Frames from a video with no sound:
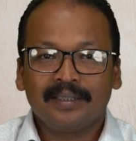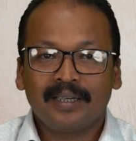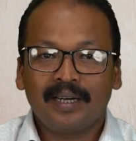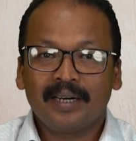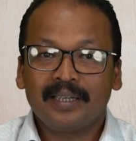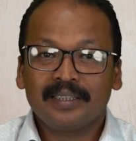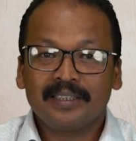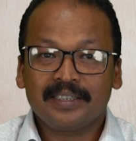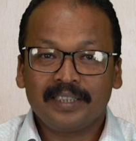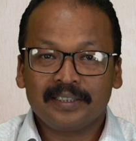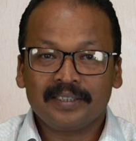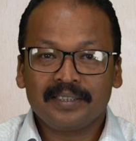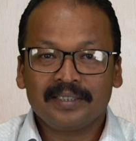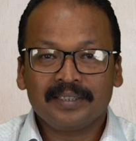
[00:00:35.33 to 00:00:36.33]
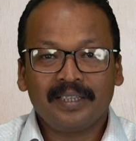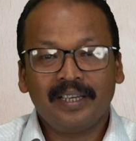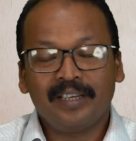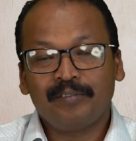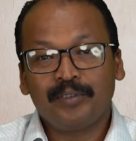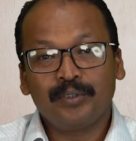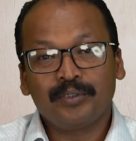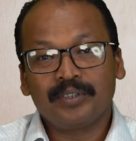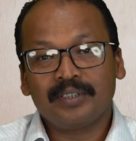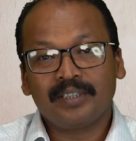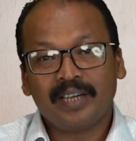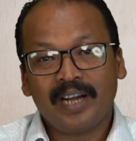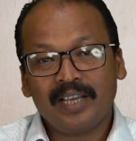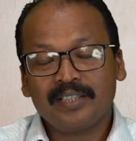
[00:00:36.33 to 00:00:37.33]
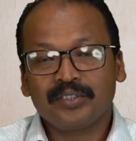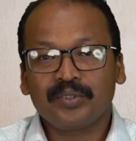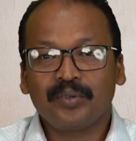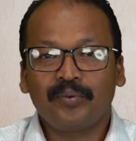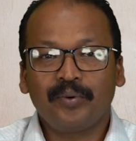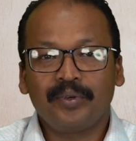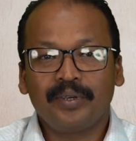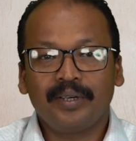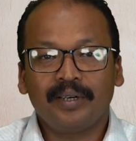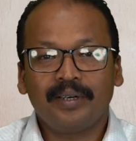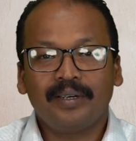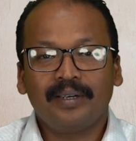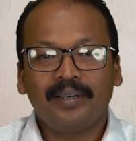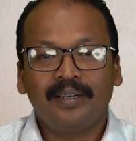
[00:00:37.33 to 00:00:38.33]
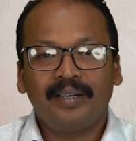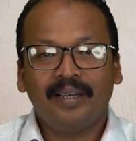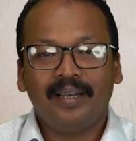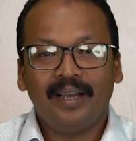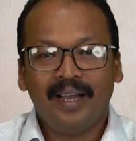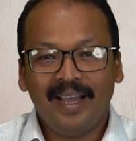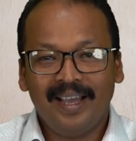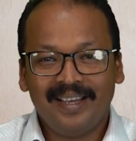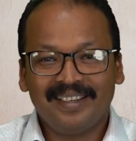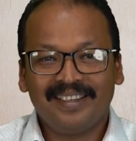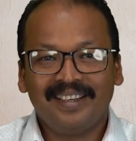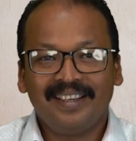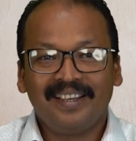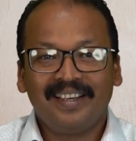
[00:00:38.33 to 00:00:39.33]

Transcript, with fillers: current status and future trends of OER, and